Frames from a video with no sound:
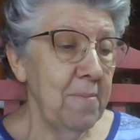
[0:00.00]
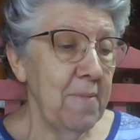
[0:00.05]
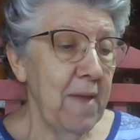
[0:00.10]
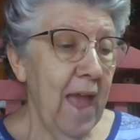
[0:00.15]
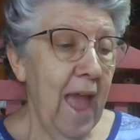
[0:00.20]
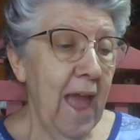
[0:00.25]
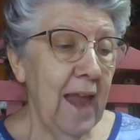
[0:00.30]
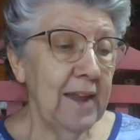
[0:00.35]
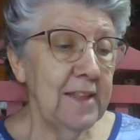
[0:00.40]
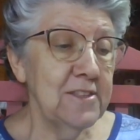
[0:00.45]

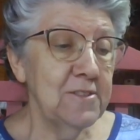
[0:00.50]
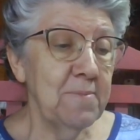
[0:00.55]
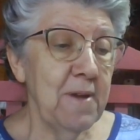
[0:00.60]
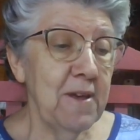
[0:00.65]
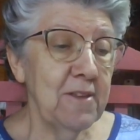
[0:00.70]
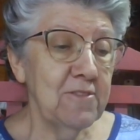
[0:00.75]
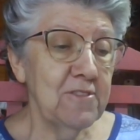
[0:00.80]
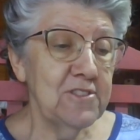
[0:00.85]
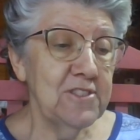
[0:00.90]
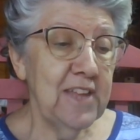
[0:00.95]
Alan's
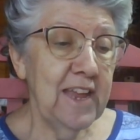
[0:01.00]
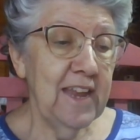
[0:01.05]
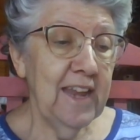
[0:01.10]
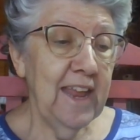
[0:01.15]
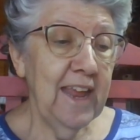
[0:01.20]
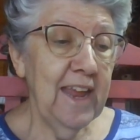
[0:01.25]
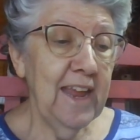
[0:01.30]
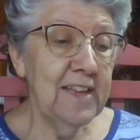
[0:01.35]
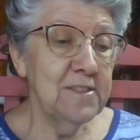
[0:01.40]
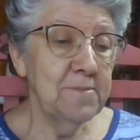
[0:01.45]
mother said,
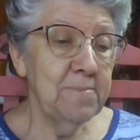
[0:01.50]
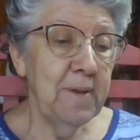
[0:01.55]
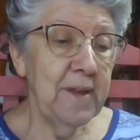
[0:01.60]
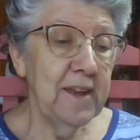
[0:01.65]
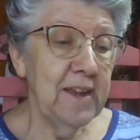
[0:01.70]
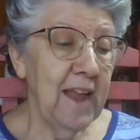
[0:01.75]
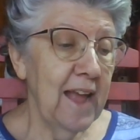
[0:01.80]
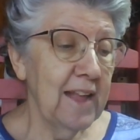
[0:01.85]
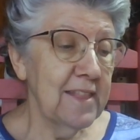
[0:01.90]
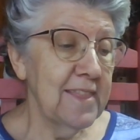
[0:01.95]
"He has
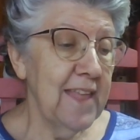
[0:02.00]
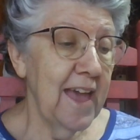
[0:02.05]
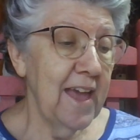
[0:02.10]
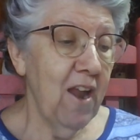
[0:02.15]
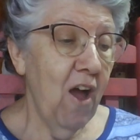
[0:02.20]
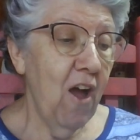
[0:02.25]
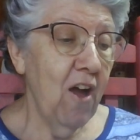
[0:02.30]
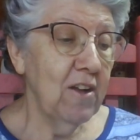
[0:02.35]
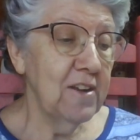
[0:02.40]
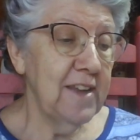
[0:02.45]
been like that
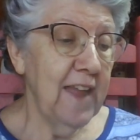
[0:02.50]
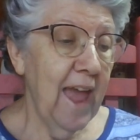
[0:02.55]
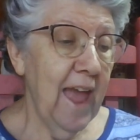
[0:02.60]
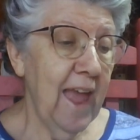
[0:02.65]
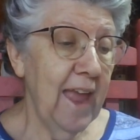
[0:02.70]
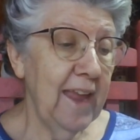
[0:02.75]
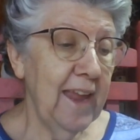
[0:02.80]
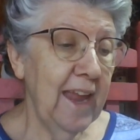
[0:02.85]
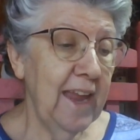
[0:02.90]
all day,